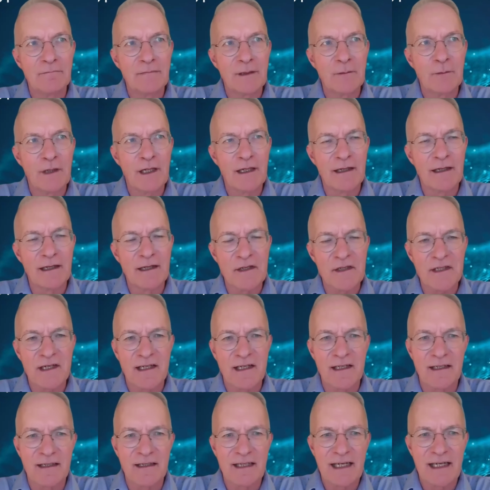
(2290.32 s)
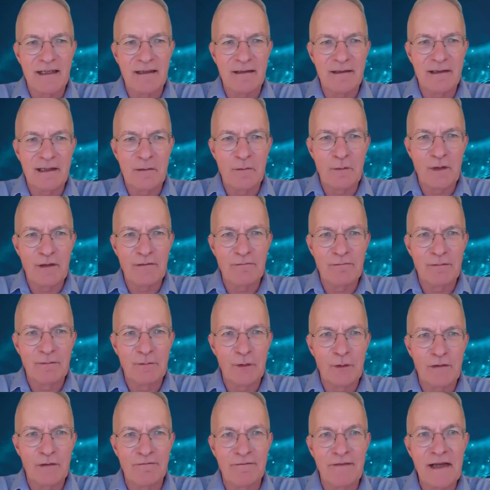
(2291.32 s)
we were getting excited today.
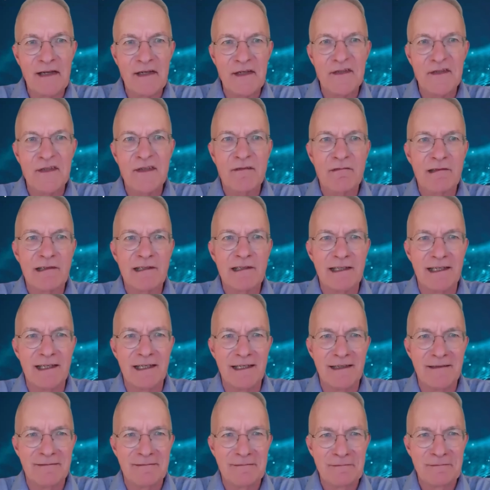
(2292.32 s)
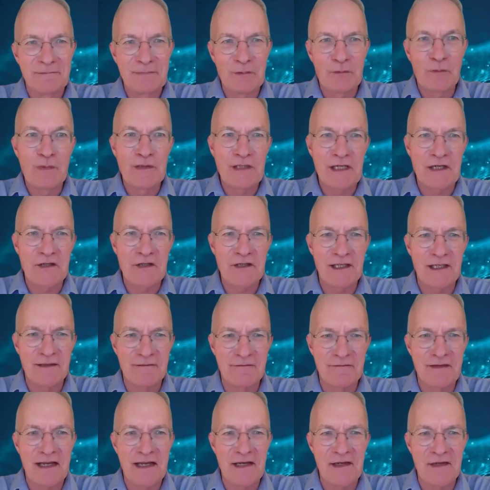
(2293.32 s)
We've got a phase 3 or
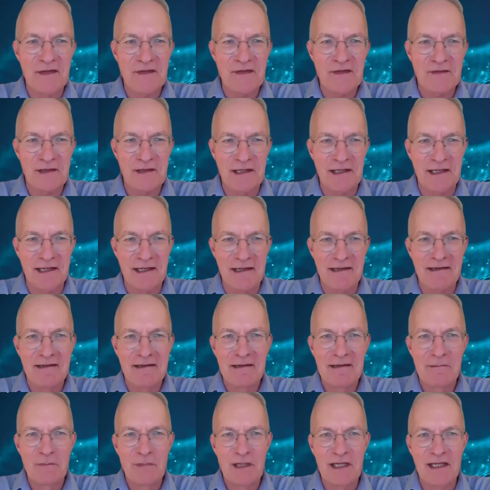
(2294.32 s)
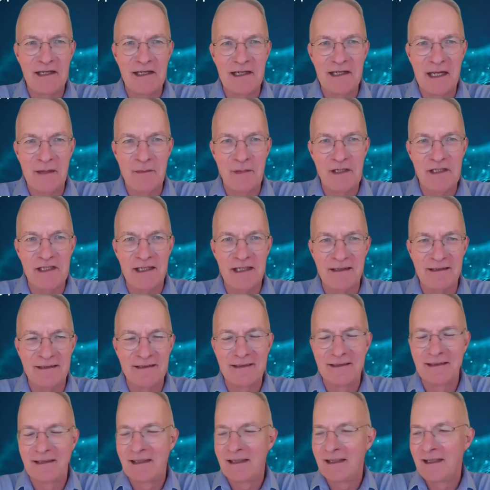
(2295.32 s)
potentially a phase 3 MYC
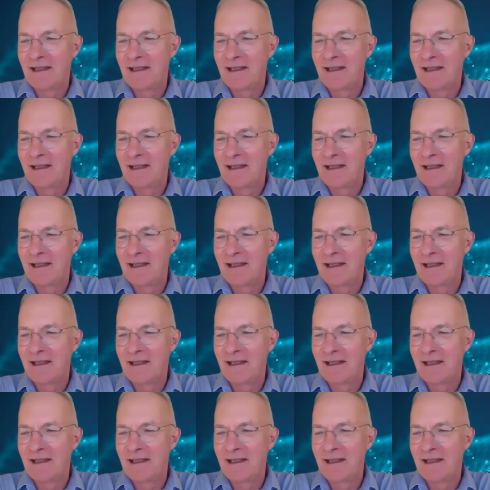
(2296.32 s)
inhibitor.